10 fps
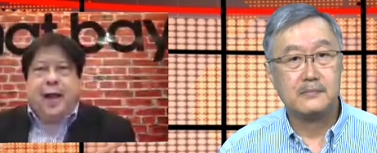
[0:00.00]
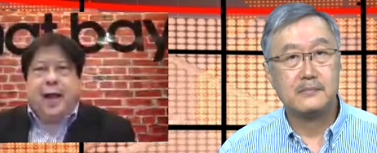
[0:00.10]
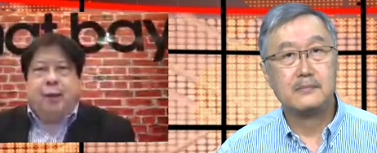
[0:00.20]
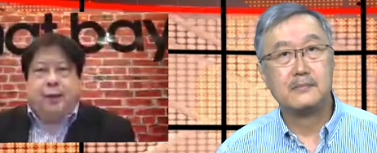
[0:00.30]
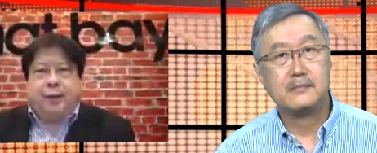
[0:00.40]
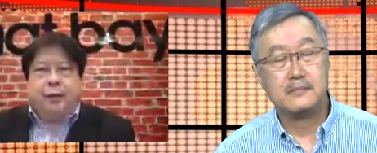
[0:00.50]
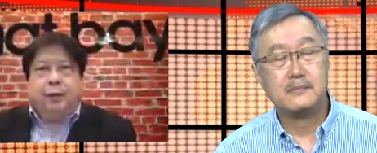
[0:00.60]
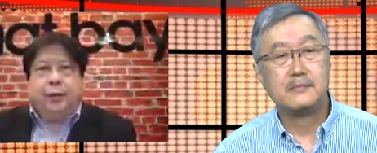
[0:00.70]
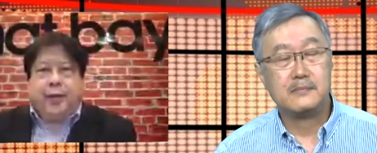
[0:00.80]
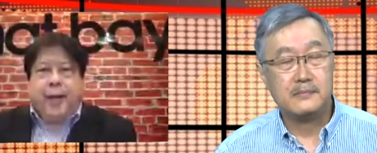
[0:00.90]
Speaker 1: they're looking
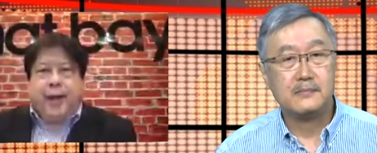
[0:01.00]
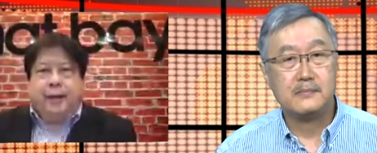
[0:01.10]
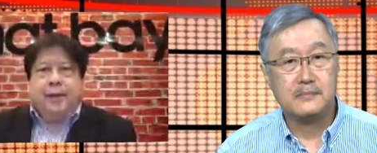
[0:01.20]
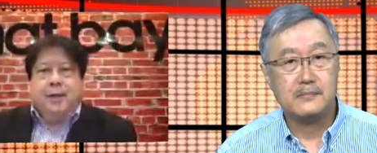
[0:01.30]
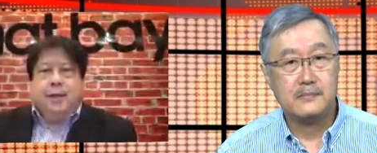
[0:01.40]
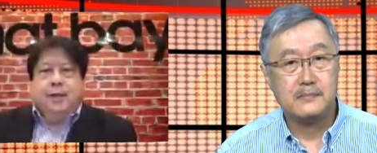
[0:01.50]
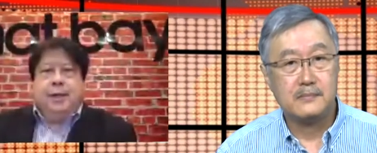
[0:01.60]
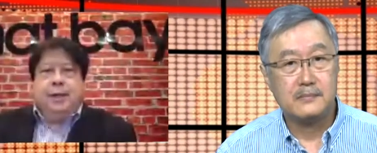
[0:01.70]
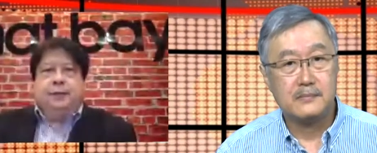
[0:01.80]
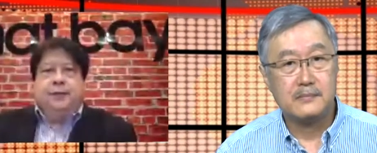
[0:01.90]
at, individual
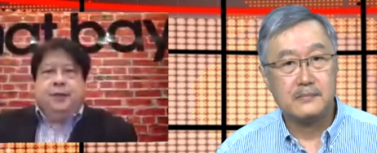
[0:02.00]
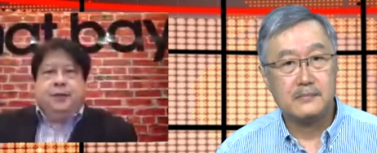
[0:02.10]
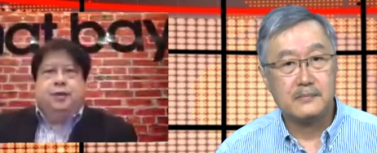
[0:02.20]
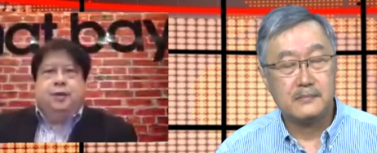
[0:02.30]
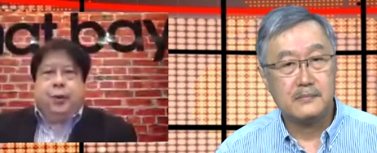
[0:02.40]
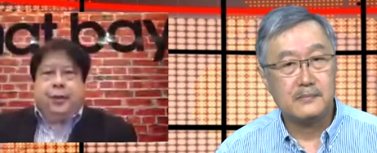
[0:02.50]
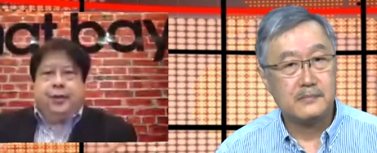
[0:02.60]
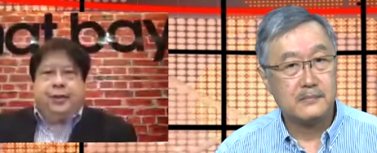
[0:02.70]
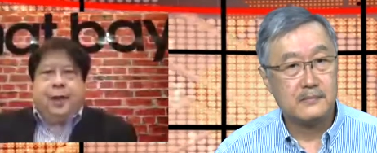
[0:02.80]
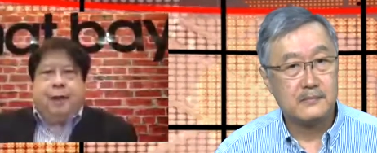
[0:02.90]
choice. Um,
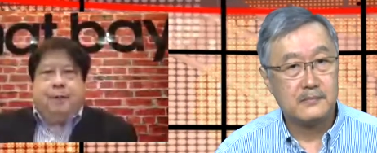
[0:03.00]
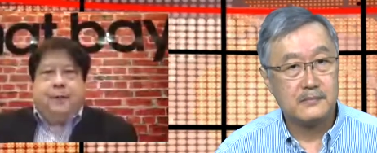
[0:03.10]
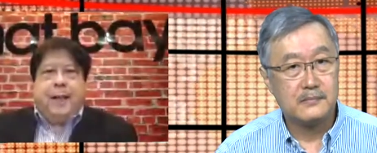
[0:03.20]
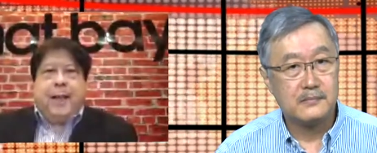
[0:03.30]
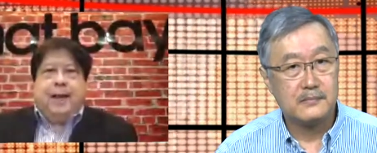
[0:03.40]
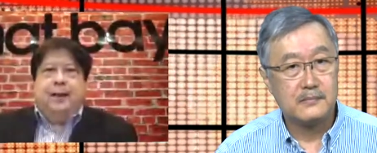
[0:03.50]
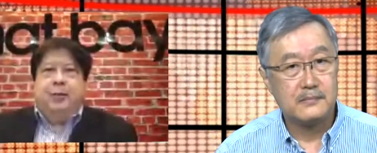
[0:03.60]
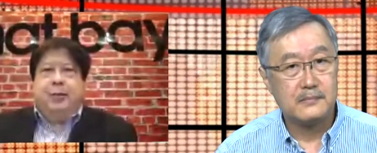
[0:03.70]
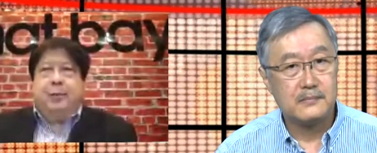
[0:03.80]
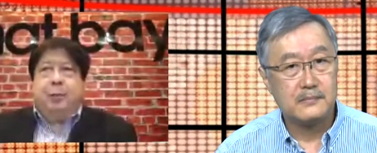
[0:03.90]
I think it's really
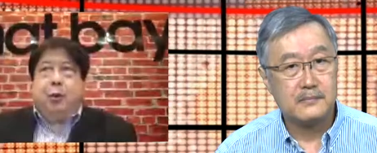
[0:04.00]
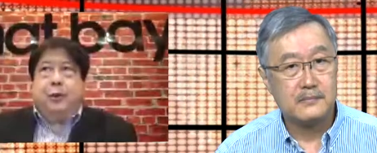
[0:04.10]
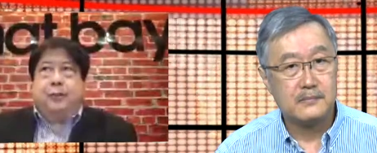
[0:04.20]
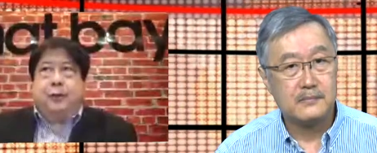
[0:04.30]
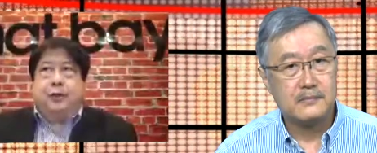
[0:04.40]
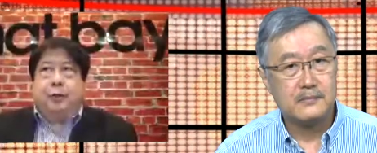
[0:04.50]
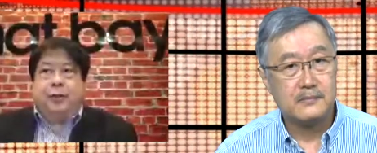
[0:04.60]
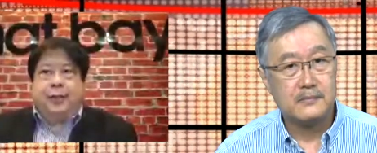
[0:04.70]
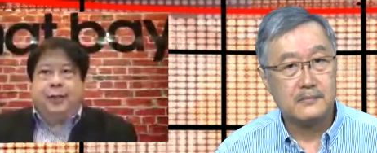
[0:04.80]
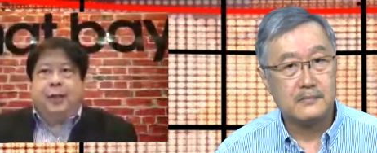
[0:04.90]
important, first of all, that the
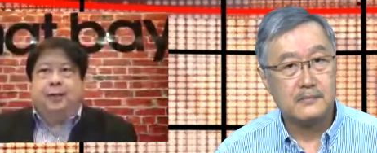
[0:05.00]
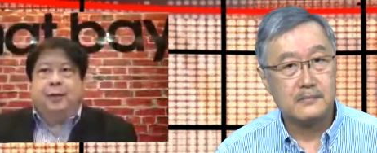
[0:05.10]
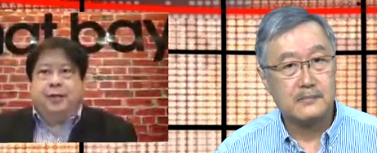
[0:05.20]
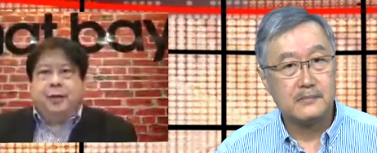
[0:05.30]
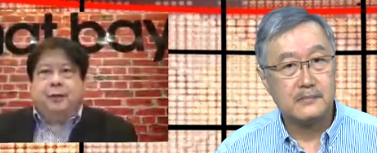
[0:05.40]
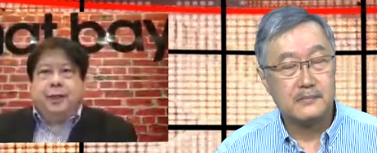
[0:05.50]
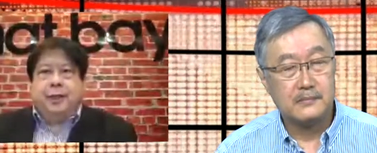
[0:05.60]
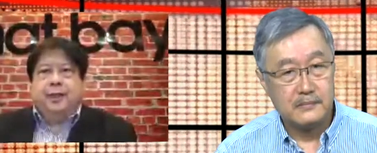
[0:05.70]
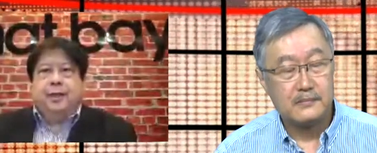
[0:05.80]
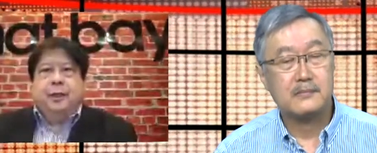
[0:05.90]
coverage of the
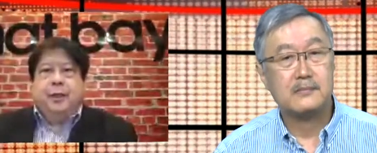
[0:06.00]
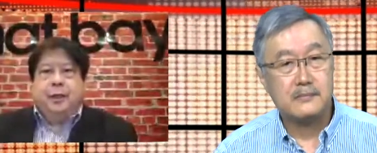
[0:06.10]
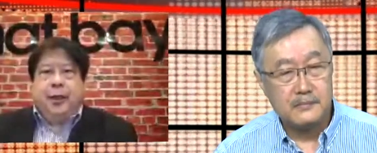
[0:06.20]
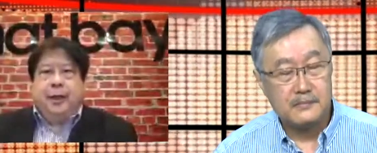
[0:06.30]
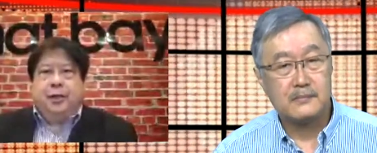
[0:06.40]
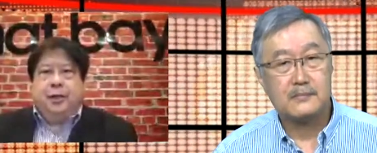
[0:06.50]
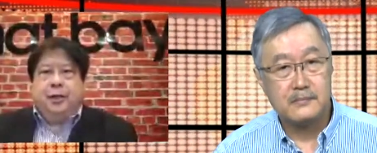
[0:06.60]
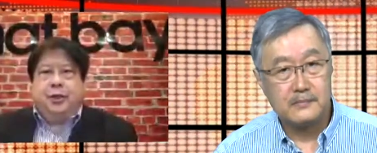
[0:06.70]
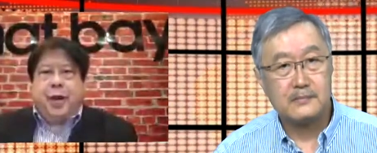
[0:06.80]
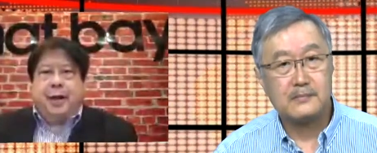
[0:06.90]
Speaker 2: election in
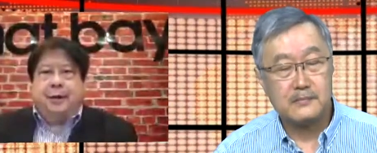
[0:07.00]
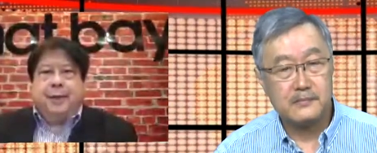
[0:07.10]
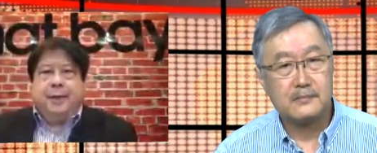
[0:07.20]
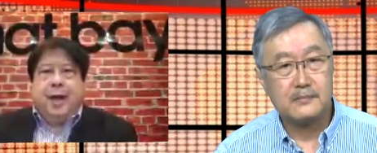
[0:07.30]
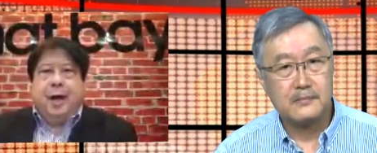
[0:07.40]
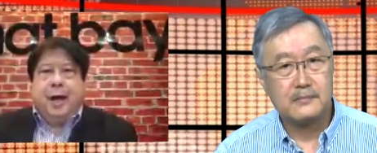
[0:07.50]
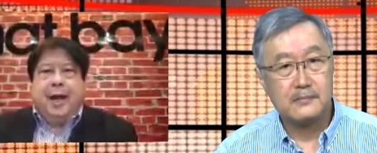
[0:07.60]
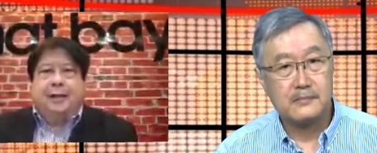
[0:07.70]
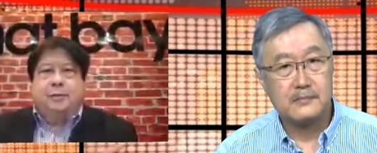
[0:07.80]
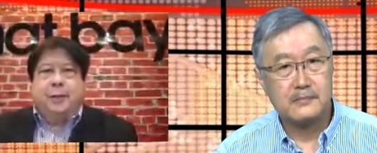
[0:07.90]
China
Speaker 1: uh,
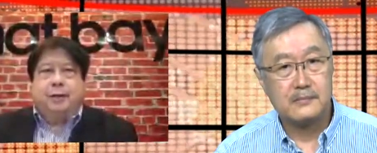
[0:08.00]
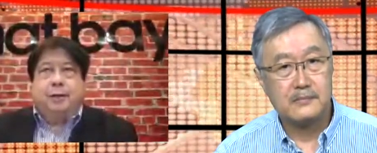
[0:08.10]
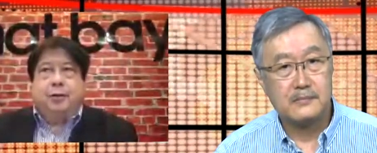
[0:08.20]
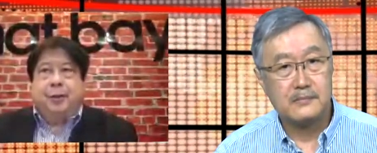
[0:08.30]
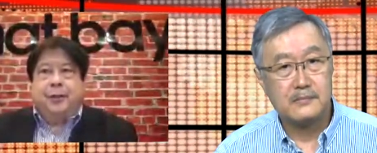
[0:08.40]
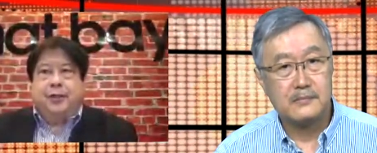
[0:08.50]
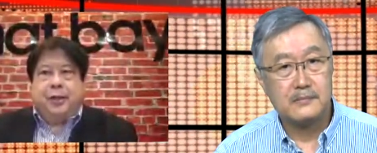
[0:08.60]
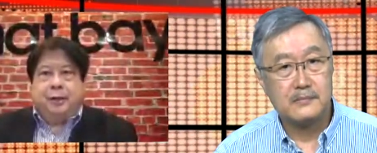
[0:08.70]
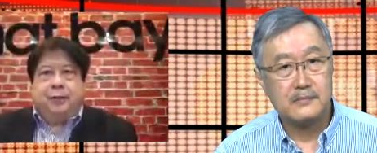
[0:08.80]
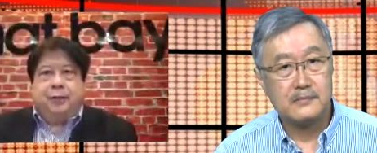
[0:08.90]
has been to some
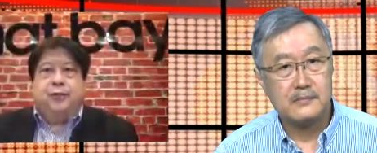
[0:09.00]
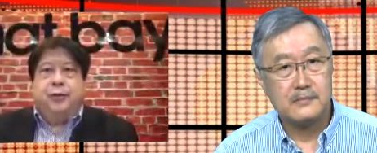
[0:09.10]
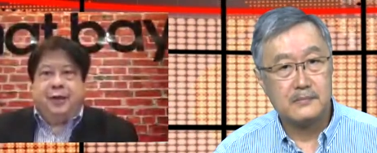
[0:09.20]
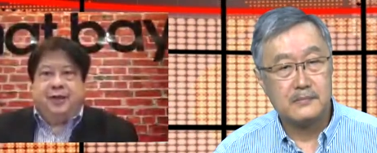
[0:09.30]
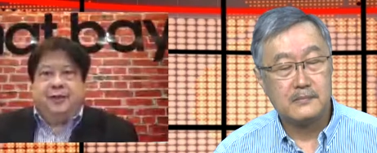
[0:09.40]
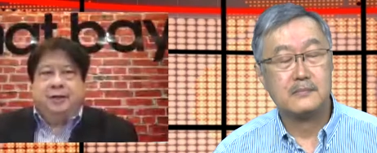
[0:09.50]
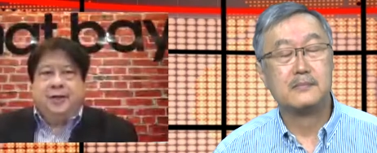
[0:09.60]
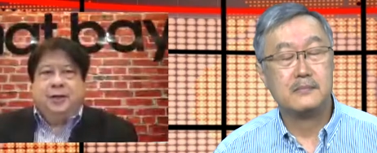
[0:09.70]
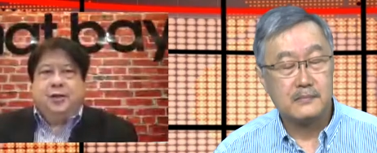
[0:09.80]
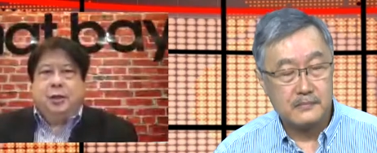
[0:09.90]
extent restricted.
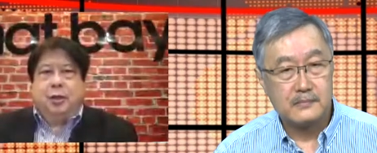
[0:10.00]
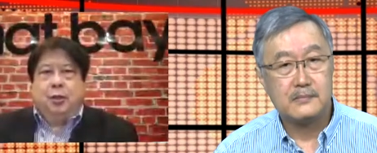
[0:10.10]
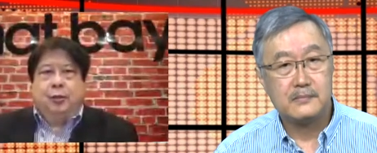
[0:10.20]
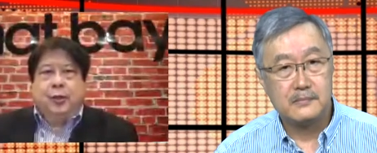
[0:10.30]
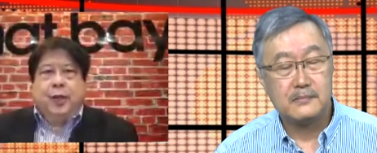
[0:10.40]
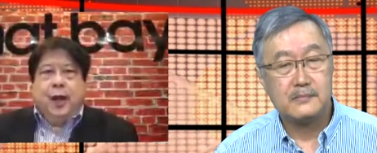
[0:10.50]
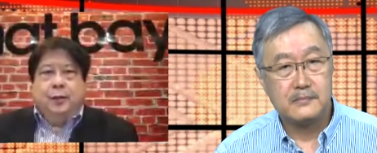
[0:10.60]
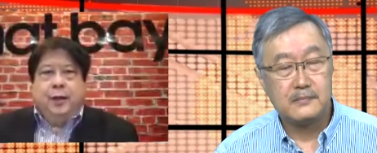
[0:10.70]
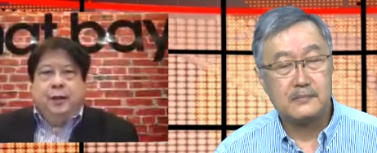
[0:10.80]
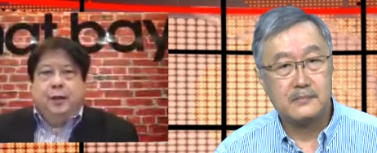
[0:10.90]
So,
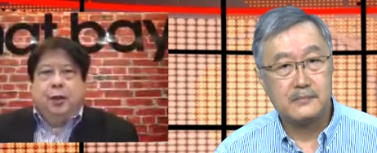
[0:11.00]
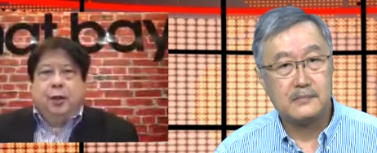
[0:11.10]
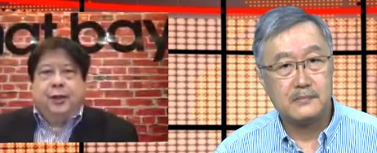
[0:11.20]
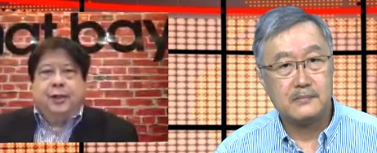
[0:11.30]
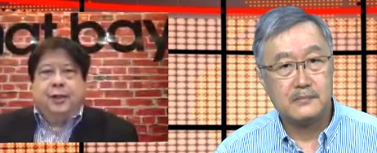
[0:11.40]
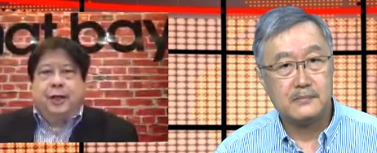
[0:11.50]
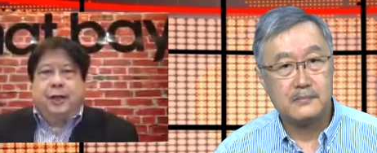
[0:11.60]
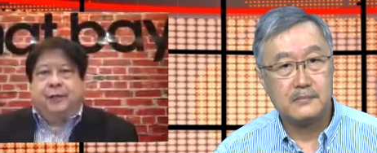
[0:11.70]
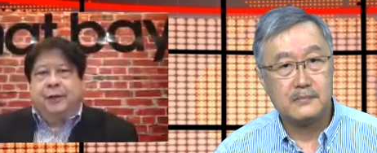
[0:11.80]
you know, unless you had a V